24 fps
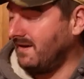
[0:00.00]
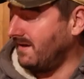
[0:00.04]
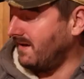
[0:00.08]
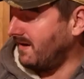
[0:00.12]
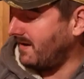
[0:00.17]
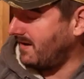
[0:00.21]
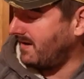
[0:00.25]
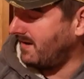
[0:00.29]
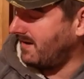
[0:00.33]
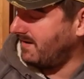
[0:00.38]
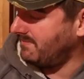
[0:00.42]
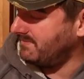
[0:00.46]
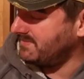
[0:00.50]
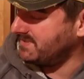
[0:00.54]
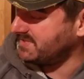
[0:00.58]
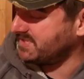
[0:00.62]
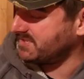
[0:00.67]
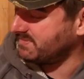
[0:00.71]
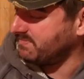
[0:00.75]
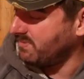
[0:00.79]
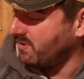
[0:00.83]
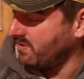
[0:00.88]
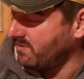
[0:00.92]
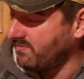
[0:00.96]
I'm going to
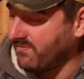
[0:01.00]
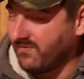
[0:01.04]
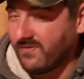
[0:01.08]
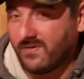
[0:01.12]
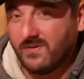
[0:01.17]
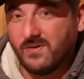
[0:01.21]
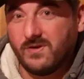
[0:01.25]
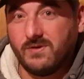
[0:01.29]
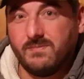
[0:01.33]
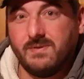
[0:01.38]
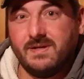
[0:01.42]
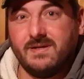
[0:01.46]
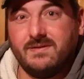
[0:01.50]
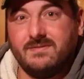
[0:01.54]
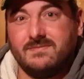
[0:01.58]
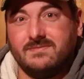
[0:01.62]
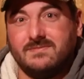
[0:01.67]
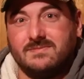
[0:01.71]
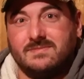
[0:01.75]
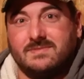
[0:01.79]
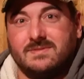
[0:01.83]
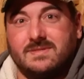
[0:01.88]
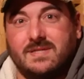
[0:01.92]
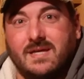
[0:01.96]
smoke for a little bit,
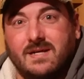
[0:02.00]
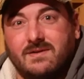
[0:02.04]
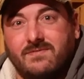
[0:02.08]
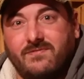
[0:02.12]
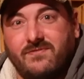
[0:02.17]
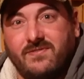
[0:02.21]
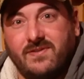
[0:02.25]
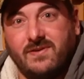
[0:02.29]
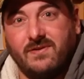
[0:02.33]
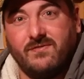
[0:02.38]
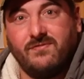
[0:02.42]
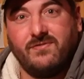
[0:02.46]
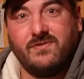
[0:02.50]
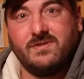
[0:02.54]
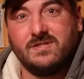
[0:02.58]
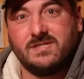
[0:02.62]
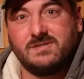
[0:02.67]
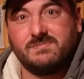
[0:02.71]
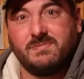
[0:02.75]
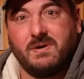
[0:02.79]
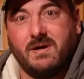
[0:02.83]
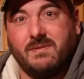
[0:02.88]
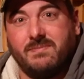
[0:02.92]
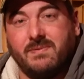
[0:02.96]
get a feel for
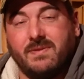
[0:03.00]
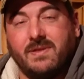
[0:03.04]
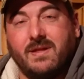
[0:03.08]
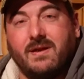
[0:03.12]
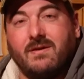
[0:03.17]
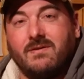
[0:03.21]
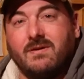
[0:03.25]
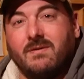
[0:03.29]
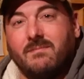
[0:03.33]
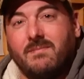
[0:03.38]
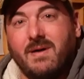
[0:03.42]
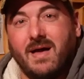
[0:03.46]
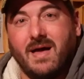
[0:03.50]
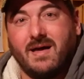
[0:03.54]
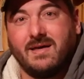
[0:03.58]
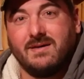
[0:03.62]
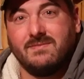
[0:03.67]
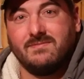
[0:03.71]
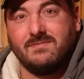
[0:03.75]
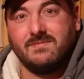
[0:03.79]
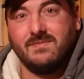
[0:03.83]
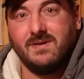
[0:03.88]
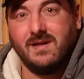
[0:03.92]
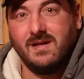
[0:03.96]
this pipe, and then I'll come back
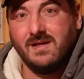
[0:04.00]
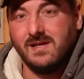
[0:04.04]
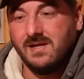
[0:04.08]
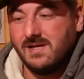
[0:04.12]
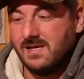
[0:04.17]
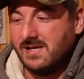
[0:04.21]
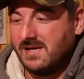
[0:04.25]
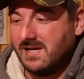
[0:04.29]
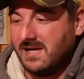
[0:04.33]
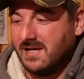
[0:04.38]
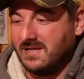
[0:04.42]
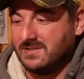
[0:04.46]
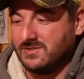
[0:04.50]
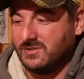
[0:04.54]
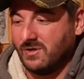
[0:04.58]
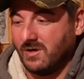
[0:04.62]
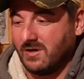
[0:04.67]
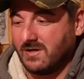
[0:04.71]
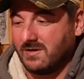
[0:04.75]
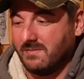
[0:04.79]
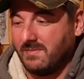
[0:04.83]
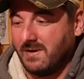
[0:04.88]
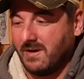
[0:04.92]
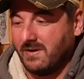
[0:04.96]
and
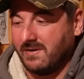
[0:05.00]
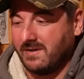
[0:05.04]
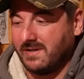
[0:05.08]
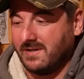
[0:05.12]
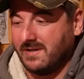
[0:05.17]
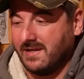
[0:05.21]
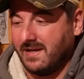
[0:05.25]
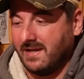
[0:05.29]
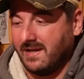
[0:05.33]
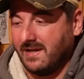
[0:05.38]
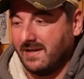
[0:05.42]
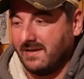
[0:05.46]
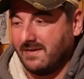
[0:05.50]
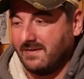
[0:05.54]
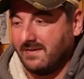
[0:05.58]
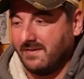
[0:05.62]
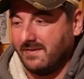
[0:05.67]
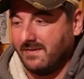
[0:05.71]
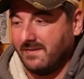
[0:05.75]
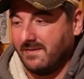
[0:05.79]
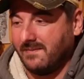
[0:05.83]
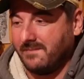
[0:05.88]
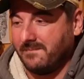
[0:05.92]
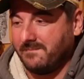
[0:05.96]
talk about it
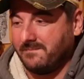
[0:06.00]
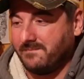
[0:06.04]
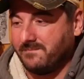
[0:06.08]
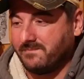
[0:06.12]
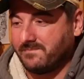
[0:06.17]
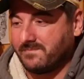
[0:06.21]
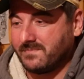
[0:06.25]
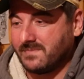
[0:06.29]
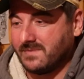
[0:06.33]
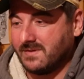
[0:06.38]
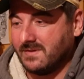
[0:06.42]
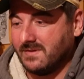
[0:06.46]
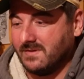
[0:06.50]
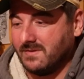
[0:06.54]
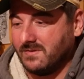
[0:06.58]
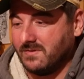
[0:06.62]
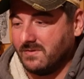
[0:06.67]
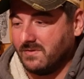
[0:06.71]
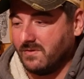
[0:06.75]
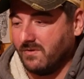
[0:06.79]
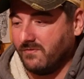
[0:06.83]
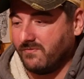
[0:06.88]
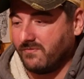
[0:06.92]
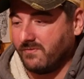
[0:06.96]
and
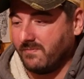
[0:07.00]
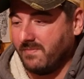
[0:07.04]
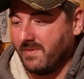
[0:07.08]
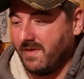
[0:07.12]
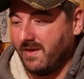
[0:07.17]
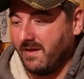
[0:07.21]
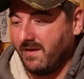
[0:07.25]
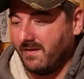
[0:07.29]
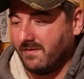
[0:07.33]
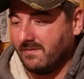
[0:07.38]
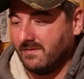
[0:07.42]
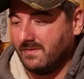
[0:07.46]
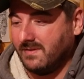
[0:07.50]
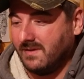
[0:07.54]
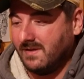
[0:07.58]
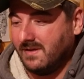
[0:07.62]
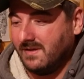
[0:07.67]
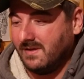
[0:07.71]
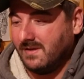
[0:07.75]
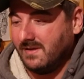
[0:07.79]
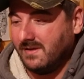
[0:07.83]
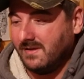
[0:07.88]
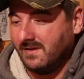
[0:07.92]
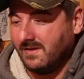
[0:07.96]
go from there.
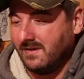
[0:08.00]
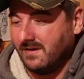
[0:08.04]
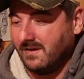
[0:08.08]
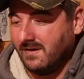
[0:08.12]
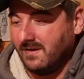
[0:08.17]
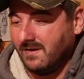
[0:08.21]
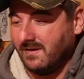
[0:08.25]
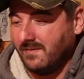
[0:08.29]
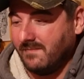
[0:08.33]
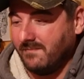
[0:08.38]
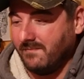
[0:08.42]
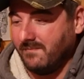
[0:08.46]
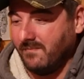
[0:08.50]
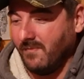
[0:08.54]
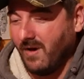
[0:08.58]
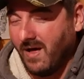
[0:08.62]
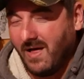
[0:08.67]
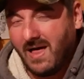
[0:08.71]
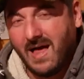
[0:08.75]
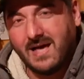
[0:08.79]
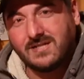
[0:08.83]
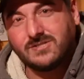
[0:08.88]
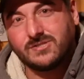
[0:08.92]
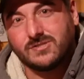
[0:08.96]
Well,
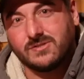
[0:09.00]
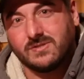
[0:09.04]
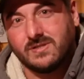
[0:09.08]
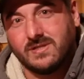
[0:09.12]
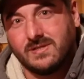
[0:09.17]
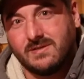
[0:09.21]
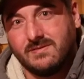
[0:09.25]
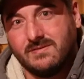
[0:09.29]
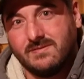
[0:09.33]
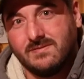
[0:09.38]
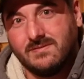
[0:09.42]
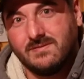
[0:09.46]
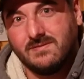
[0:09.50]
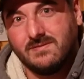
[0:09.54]
actually,